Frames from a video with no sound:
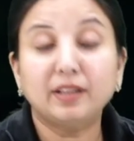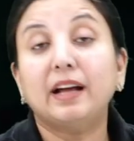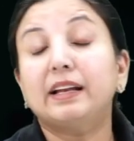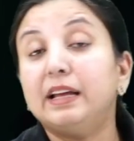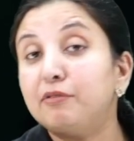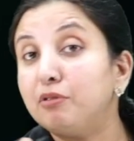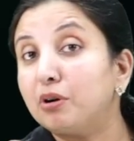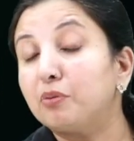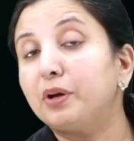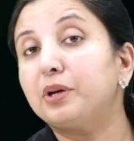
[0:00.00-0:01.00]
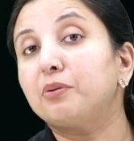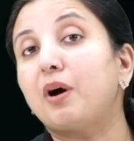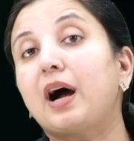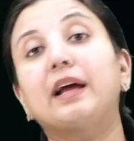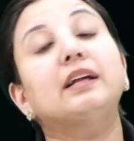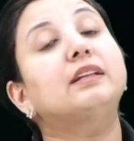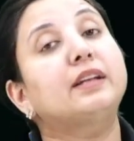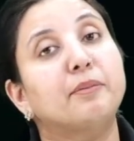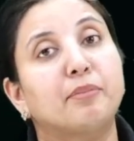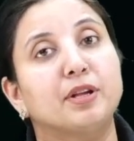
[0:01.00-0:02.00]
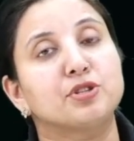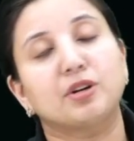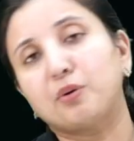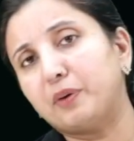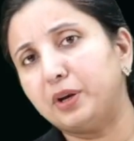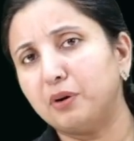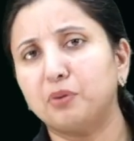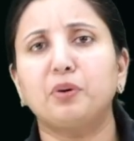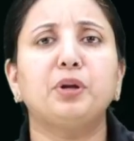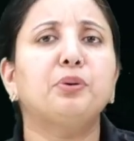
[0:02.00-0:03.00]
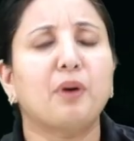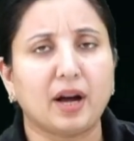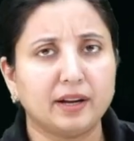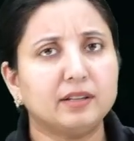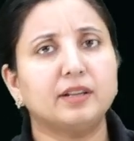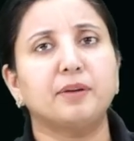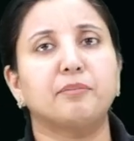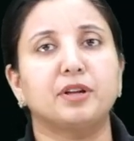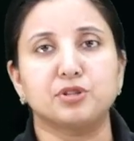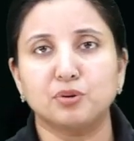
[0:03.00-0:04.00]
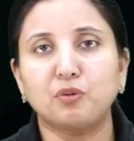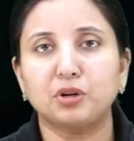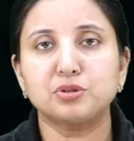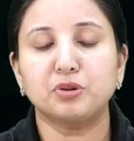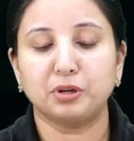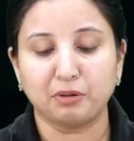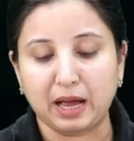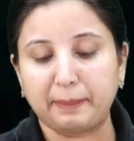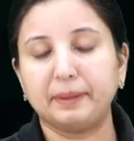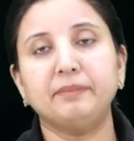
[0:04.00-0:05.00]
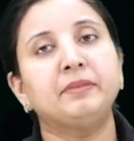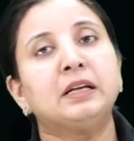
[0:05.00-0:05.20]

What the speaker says: That if you are going to higher the temperature. Now when you are going to higher the temperature, what is going to happen?